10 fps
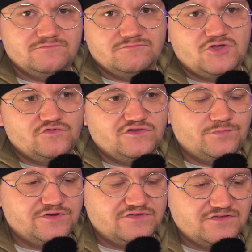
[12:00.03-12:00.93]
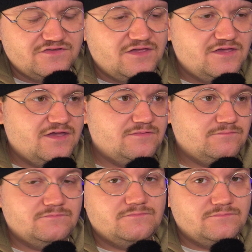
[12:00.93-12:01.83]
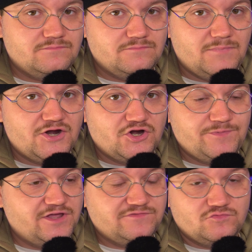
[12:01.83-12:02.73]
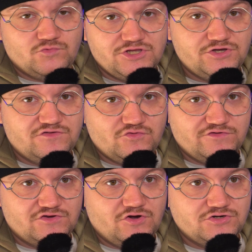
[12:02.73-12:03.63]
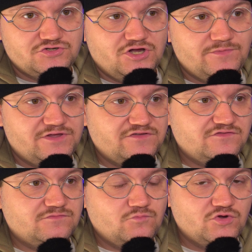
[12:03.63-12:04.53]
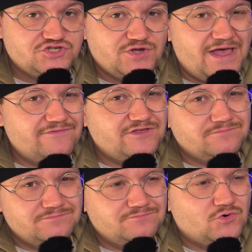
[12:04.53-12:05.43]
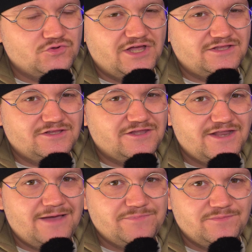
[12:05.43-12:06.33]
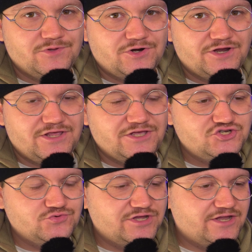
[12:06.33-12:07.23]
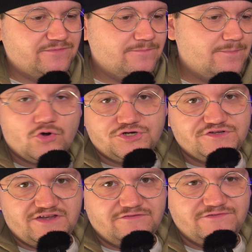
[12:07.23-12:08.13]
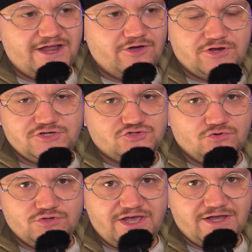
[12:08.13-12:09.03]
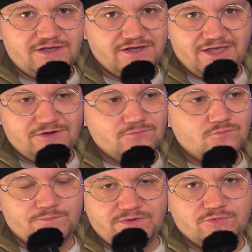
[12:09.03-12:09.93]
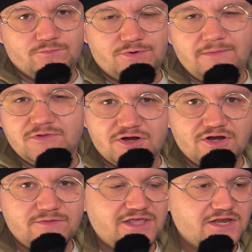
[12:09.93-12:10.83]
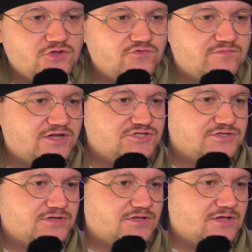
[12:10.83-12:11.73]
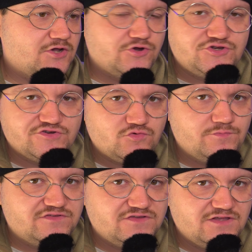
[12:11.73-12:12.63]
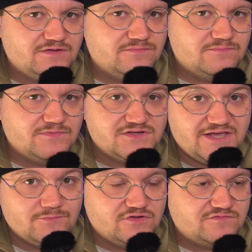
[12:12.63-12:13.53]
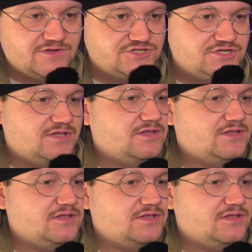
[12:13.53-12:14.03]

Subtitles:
and Ghostly Prisons, Monarch becomes a really good source of card draw because once you have it, more likely than not, people aren't going to hit you again. Or in just like a flat out control deck, again, where people probably aren't going to be hitting you as much. Creatures won't be seeing the table as much.